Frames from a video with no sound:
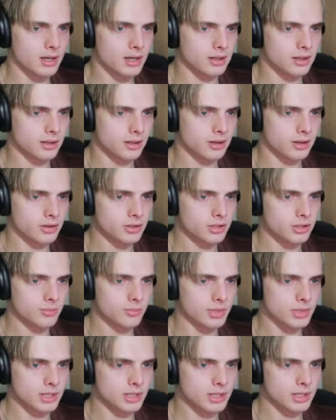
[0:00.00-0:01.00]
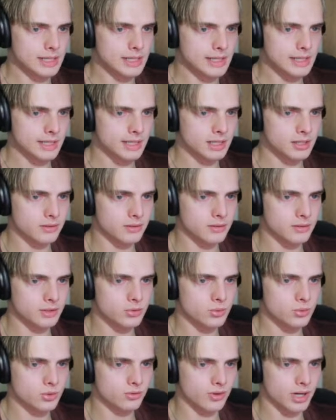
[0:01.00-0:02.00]
It occurred to me that
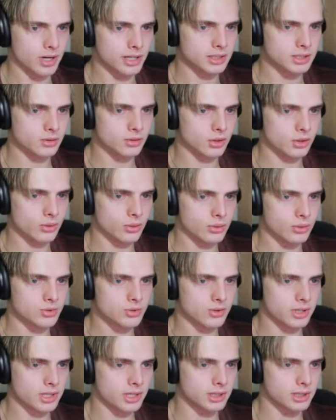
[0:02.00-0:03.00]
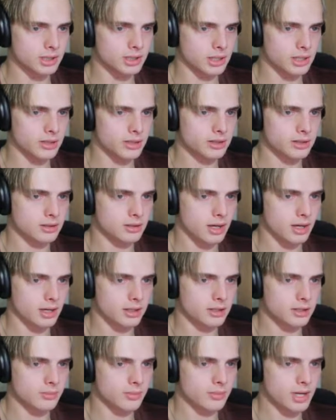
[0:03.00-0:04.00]
individual vines grow and shrink in length
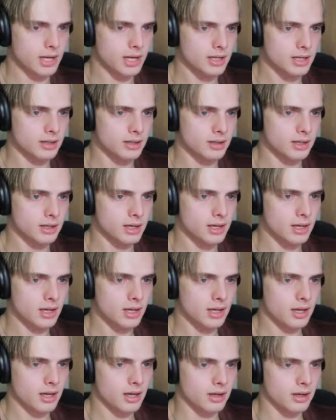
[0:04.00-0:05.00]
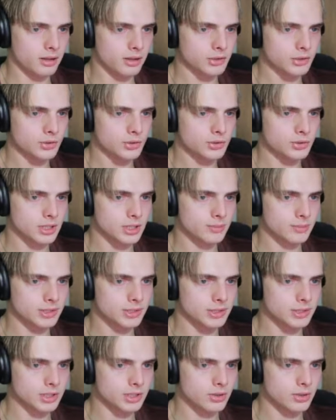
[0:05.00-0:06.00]
on demand. It also seems
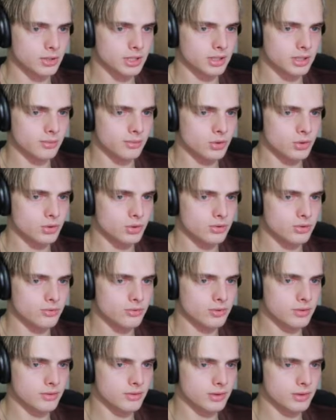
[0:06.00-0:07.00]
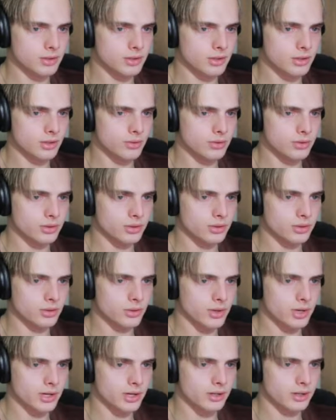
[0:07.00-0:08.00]
as though it can move, even though there are
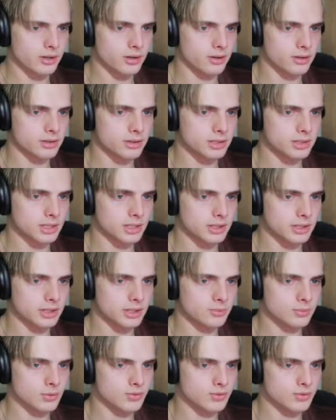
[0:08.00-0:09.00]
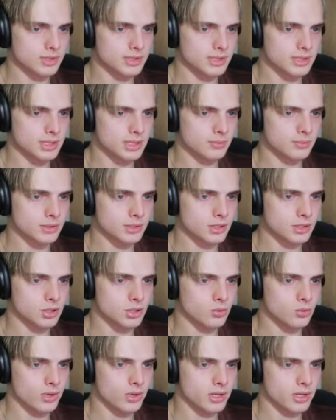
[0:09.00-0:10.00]
no air currents, and this movement seems
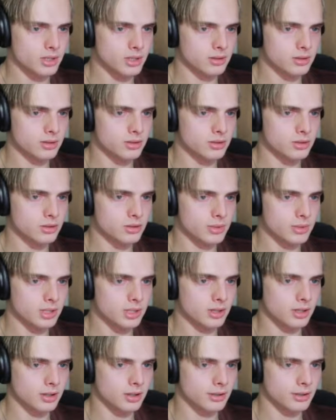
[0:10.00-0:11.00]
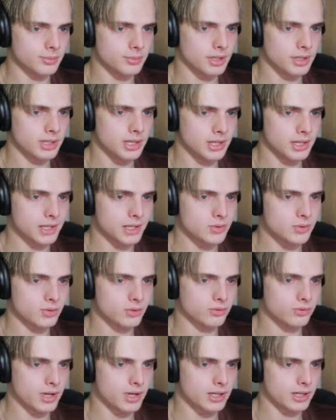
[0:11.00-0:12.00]
too regular to be caused by
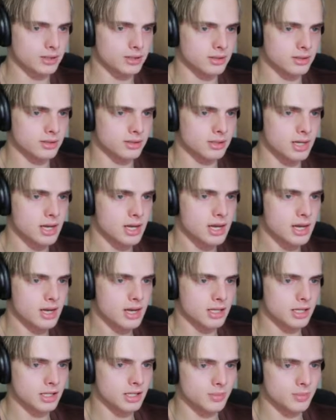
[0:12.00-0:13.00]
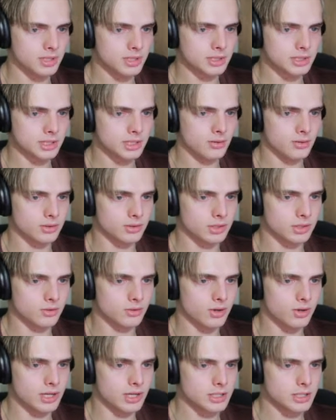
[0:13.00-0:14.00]
natural factors. This may sound
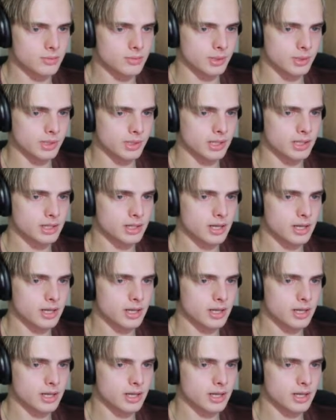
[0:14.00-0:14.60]
strange, but I